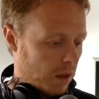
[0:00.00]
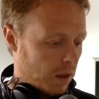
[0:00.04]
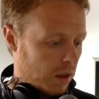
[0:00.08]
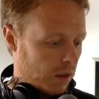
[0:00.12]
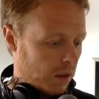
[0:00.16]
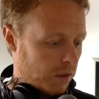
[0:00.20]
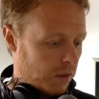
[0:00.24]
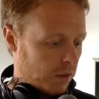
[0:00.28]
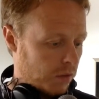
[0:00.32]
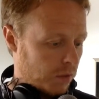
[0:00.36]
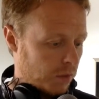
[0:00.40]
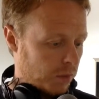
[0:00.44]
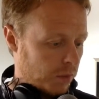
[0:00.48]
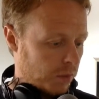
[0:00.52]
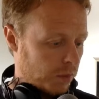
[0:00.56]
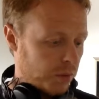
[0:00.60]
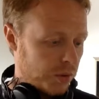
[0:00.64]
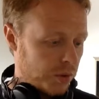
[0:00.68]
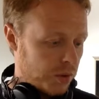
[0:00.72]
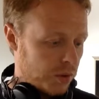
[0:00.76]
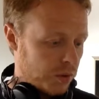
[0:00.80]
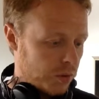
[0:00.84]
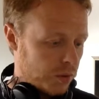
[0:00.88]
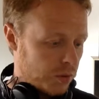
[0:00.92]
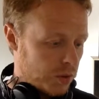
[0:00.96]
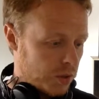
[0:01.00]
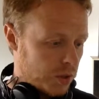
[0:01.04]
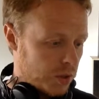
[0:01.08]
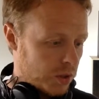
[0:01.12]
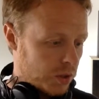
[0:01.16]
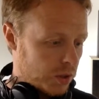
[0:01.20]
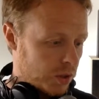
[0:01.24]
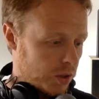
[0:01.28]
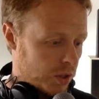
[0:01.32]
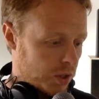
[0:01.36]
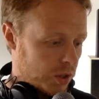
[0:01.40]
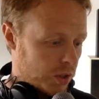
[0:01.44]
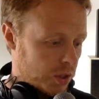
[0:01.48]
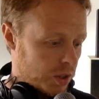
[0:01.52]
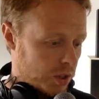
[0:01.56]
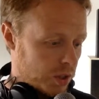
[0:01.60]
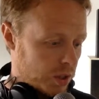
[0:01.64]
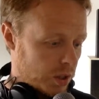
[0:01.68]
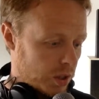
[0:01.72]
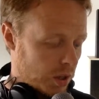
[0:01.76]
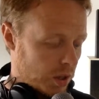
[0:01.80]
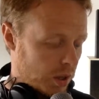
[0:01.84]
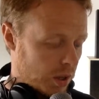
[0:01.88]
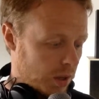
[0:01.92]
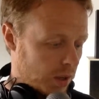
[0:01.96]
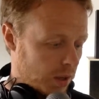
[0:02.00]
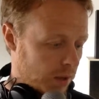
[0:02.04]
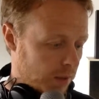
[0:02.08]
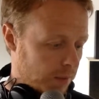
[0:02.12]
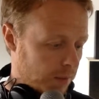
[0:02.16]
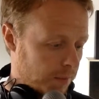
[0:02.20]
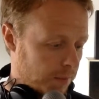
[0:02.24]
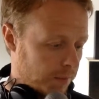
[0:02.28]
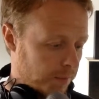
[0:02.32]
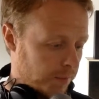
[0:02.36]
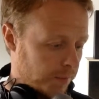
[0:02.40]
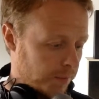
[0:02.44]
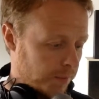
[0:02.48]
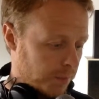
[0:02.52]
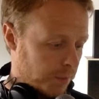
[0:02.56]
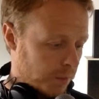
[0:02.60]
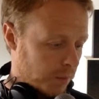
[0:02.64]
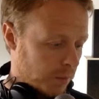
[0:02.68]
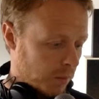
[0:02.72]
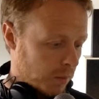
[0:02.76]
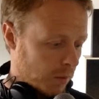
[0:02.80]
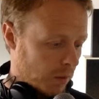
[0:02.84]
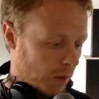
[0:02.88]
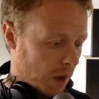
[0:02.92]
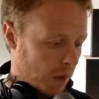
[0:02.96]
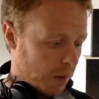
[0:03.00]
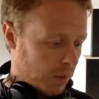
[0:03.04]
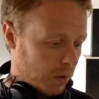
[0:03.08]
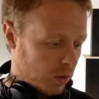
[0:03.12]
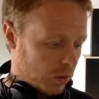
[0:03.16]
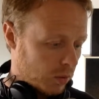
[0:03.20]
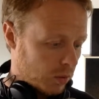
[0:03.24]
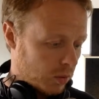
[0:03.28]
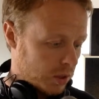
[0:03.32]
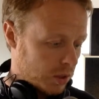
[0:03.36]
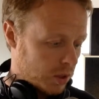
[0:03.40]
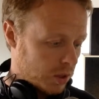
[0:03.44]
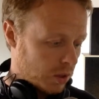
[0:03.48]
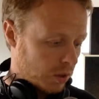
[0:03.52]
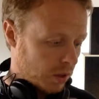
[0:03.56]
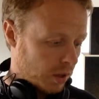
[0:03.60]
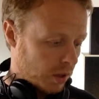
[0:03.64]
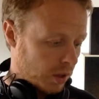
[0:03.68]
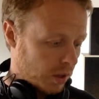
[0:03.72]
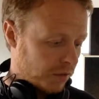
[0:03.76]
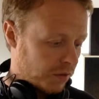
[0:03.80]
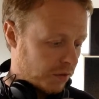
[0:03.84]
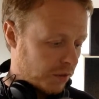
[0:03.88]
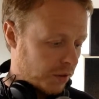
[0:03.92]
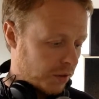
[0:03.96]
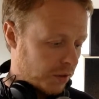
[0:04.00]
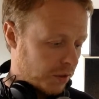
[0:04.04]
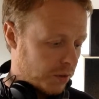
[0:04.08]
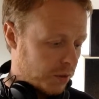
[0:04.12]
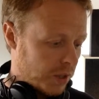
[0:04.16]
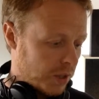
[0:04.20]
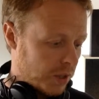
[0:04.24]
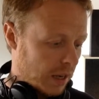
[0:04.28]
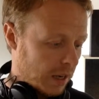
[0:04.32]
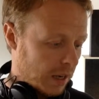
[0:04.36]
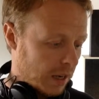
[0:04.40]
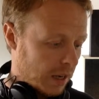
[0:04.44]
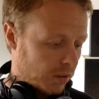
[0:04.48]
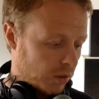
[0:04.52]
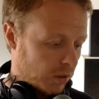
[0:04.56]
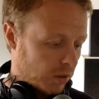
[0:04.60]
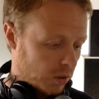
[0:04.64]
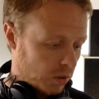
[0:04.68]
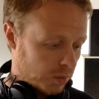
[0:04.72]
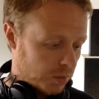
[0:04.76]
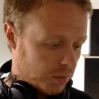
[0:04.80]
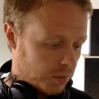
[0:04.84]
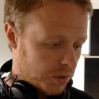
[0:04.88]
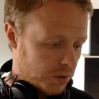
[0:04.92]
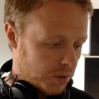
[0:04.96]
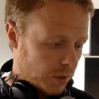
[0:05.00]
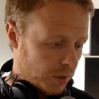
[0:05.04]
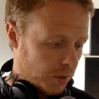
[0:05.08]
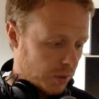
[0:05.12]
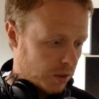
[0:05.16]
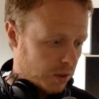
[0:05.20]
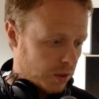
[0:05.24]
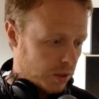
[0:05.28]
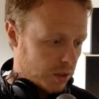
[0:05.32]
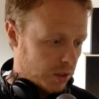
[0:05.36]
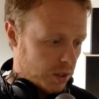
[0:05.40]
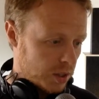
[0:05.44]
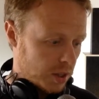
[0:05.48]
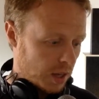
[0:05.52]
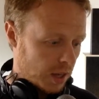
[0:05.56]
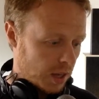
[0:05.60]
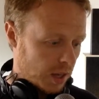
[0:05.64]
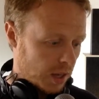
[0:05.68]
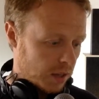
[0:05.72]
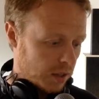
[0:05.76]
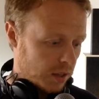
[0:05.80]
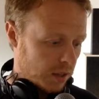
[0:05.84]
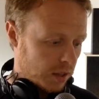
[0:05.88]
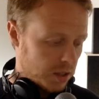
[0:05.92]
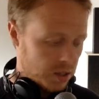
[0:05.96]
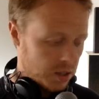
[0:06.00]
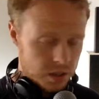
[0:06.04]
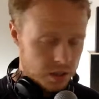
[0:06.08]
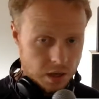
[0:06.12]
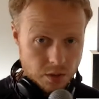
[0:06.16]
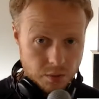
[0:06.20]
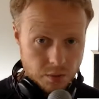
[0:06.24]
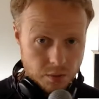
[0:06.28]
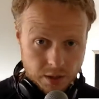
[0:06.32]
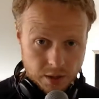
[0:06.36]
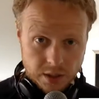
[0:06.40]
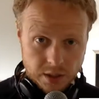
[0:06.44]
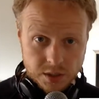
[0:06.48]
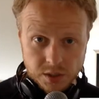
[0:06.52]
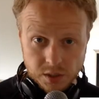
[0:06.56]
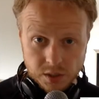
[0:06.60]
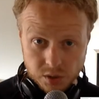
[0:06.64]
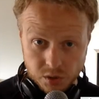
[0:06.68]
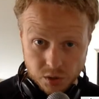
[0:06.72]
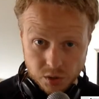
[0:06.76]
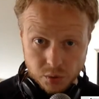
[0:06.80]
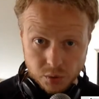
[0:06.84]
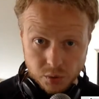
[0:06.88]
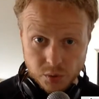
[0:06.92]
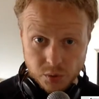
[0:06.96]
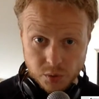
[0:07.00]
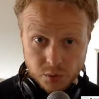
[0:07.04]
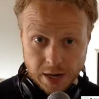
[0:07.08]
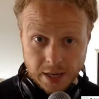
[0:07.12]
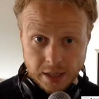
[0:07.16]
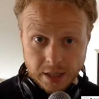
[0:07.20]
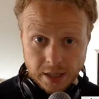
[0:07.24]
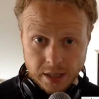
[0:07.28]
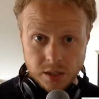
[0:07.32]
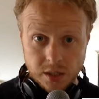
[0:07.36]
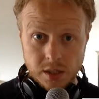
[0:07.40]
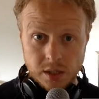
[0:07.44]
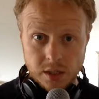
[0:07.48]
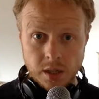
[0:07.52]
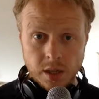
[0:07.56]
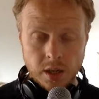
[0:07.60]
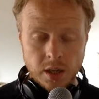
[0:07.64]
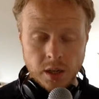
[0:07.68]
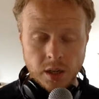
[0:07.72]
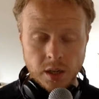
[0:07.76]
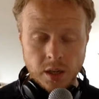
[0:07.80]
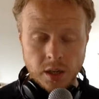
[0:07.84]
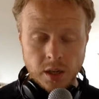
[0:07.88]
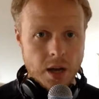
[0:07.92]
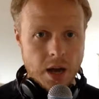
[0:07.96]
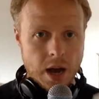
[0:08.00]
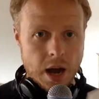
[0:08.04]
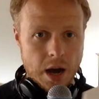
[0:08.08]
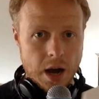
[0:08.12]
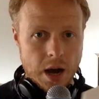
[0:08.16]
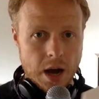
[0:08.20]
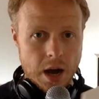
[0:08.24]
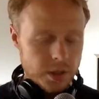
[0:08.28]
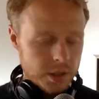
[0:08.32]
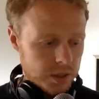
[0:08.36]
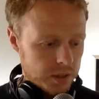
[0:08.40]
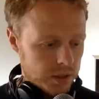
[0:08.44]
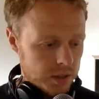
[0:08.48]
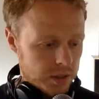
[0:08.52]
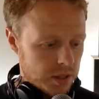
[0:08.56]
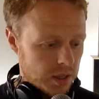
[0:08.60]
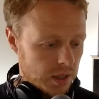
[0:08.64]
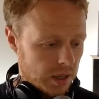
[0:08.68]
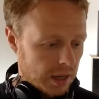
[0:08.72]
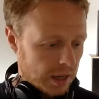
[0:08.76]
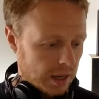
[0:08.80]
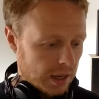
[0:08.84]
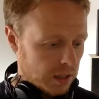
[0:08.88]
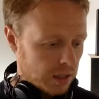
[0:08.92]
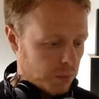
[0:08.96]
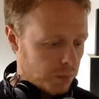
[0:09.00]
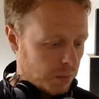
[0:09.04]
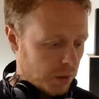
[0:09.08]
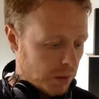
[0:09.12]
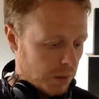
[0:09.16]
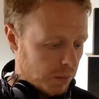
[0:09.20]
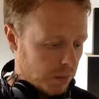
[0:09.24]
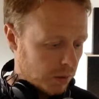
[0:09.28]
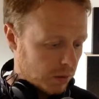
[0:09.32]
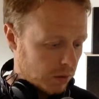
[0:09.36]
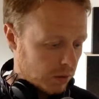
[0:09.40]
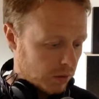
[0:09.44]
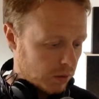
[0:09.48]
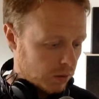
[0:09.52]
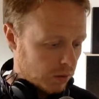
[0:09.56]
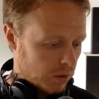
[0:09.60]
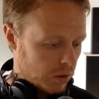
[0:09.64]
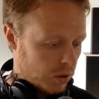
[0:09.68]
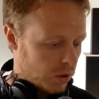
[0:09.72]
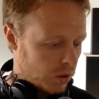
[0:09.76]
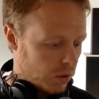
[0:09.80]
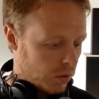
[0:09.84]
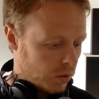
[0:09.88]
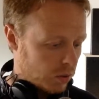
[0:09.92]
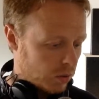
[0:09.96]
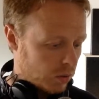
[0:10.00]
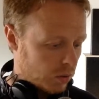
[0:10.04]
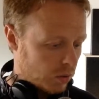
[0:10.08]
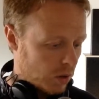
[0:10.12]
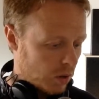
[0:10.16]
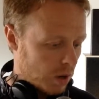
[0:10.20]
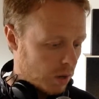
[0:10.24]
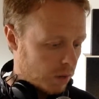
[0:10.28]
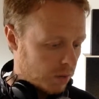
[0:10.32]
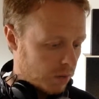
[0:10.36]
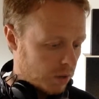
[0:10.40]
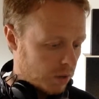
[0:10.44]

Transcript: for producers. I'm always looking for new talent on Orbis Records, and this is how I listen to tracks, how I select people to come